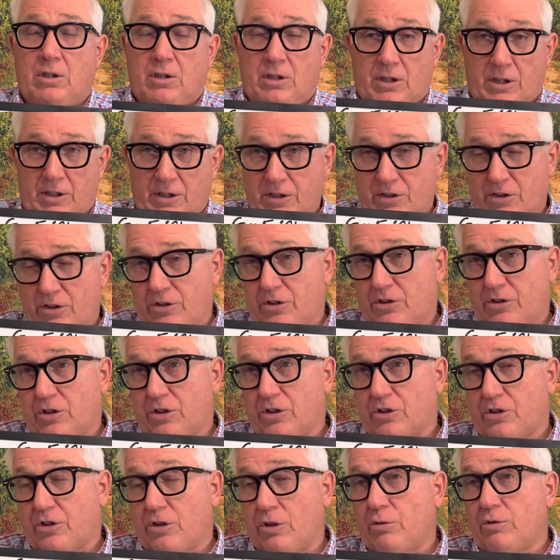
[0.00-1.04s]
And this is
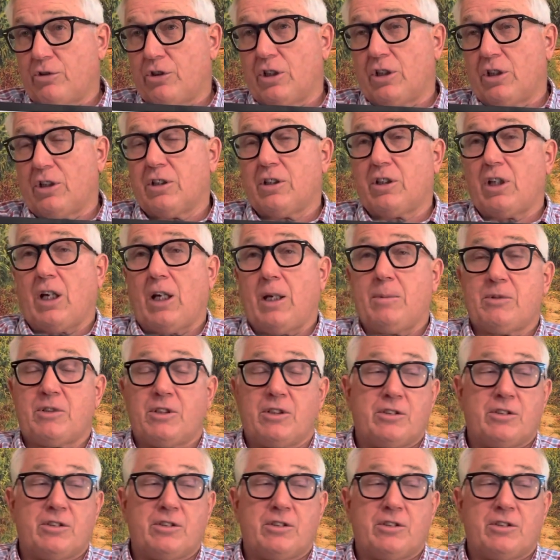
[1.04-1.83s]
just two genotypes.